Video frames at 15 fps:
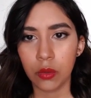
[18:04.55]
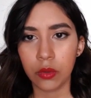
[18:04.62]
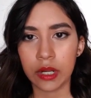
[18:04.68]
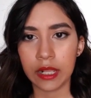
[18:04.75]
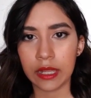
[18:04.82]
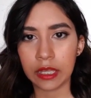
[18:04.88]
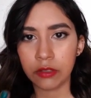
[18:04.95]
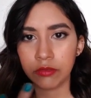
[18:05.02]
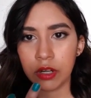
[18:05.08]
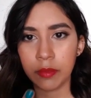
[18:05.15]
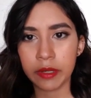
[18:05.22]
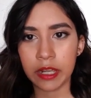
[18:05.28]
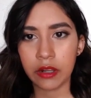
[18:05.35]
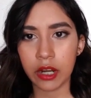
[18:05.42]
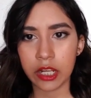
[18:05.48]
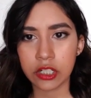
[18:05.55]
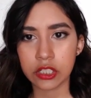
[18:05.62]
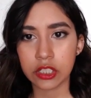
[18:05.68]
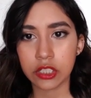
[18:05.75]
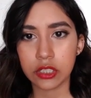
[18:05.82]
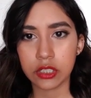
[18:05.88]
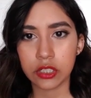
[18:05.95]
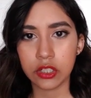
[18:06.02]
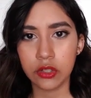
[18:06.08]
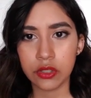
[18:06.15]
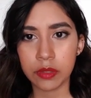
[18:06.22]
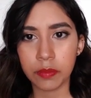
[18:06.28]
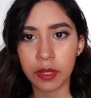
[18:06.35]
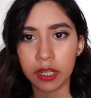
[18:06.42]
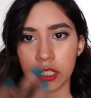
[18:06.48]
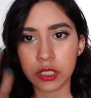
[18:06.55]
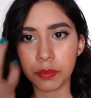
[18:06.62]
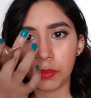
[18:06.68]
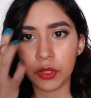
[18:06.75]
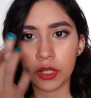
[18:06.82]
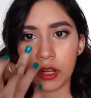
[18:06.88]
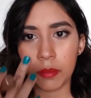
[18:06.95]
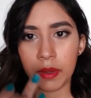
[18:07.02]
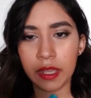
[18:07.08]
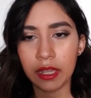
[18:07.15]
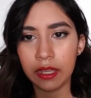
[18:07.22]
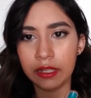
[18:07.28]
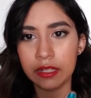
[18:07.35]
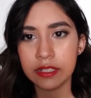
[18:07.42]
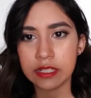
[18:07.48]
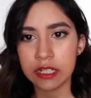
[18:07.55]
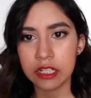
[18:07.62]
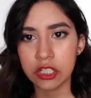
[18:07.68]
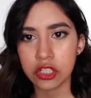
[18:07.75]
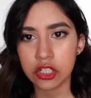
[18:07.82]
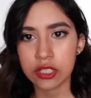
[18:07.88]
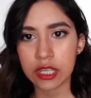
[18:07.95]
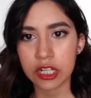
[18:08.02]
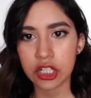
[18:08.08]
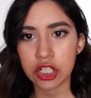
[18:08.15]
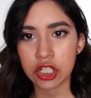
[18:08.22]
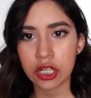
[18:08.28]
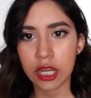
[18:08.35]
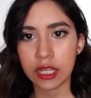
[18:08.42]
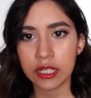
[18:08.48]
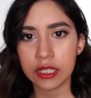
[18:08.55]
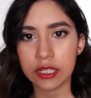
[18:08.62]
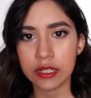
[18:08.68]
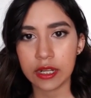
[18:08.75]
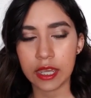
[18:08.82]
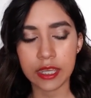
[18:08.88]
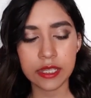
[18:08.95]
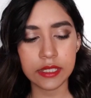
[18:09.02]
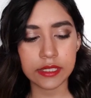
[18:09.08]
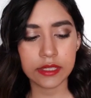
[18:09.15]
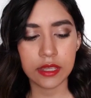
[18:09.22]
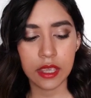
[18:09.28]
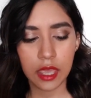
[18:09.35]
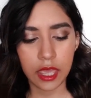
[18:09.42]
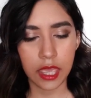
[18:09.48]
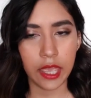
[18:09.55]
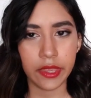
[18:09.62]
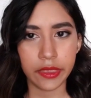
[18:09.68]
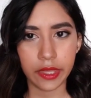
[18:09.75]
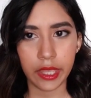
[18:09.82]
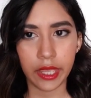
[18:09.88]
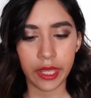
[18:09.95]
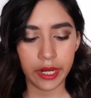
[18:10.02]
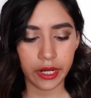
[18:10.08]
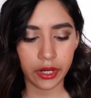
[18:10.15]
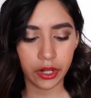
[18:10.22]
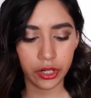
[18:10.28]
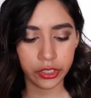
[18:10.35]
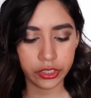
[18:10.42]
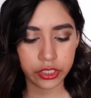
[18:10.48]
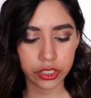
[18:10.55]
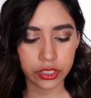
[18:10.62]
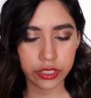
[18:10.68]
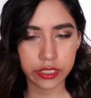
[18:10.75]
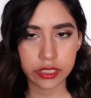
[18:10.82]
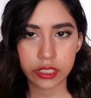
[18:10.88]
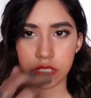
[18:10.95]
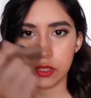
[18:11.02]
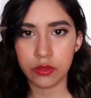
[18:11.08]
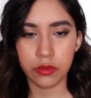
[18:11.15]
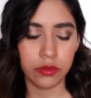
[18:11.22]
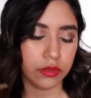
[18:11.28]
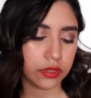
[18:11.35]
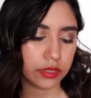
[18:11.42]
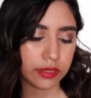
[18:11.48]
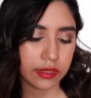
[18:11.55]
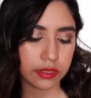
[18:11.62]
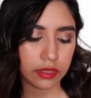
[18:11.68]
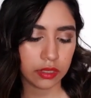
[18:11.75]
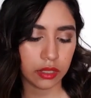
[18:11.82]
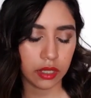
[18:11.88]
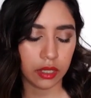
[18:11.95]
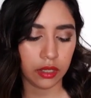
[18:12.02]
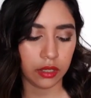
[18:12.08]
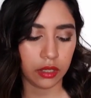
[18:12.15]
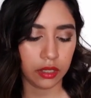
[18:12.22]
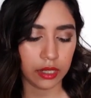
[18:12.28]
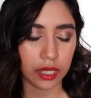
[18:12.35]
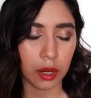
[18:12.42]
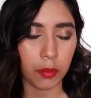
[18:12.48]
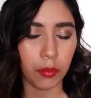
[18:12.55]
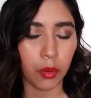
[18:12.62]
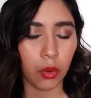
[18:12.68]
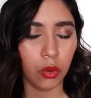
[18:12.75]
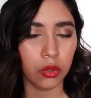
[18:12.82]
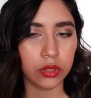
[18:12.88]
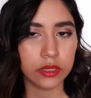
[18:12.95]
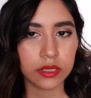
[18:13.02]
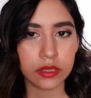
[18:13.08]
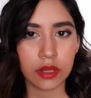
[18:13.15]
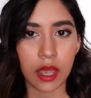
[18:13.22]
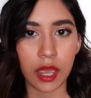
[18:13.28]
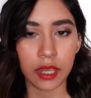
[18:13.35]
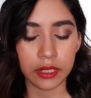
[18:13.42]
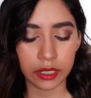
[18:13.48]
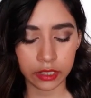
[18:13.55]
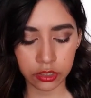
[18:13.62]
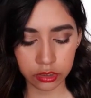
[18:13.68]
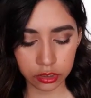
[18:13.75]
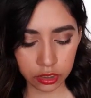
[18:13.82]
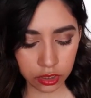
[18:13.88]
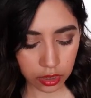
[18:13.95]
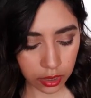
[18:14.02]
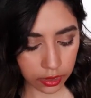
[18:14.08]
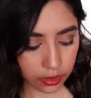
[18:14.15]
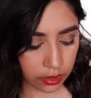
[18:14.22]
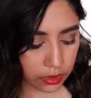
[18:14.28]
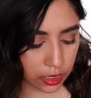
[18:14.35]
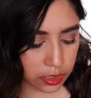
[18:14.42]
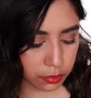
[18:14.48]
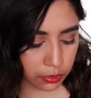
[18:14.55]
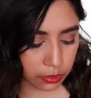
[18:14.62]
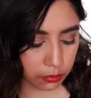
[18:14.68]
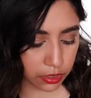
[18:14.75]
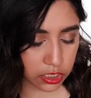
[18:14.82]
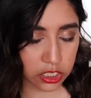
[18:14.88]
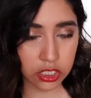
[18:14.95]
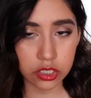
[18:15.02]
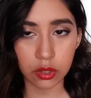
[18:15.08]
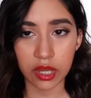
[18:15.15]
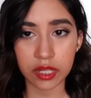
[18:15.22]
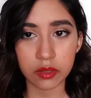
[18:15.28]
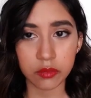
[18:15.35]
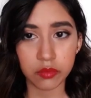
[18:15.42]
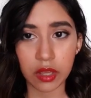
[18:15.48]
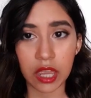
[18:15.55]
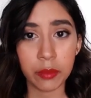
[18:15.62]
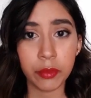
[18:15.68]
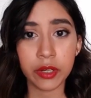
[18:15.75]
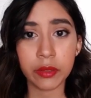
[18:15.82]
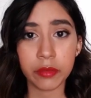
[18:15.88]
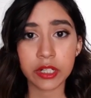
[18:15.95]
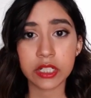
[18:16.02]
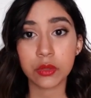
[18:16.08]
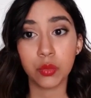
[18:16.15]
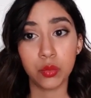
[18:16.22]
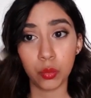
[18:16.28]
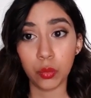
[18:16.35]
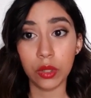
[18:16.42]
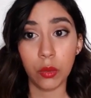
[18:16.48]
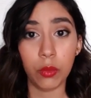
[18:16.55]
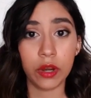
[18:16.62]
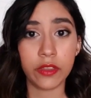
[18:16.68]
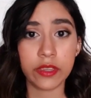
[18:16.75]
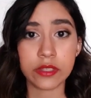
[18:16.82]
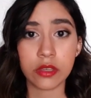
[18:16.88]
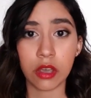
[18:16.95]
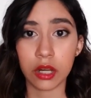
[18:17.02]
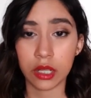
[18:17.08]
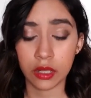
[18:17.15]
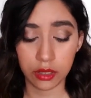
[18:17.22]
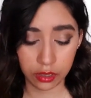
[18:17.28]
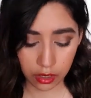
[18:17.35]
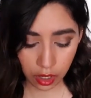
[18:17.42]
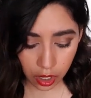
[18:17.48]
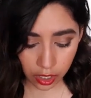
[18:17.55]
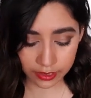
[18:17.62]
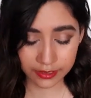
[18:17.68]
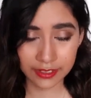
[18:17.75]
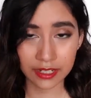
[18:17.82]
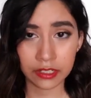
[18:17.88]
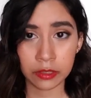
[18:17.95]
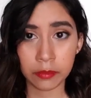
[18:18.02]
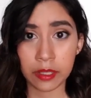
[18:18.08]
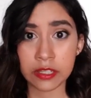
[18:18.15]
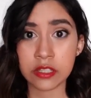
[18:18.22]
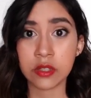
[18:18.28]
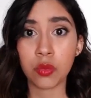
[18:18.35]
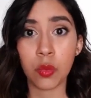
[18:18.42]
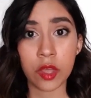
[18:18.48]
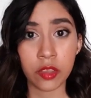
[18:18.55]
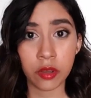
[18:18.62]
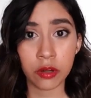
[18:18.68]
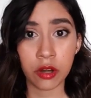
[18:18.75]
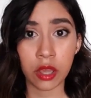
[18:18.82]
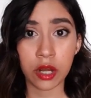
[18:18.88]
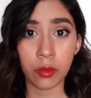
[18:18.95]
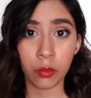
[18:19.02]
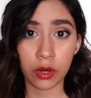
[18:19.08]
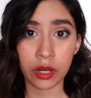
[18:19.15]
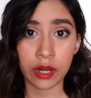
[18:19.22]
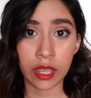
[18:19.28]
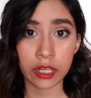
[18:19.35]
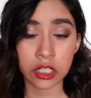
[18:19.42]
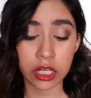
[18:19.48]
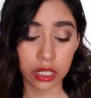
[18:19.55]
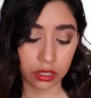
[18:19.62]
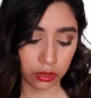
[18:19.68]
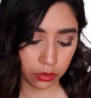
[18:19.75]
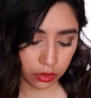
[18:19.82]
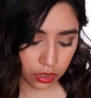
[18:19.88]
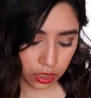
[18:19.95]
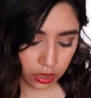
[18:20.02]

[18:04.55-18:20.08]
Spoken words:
when I like rub it out, I just use a bunch, put it on my eyelids, and it's just like shiny and nice. And then I'll just use like a bold eyeliner look, and then that's pretty much it. So I pretty much will wear this on a daily basis, whether or not I'm wearing eyeshadow.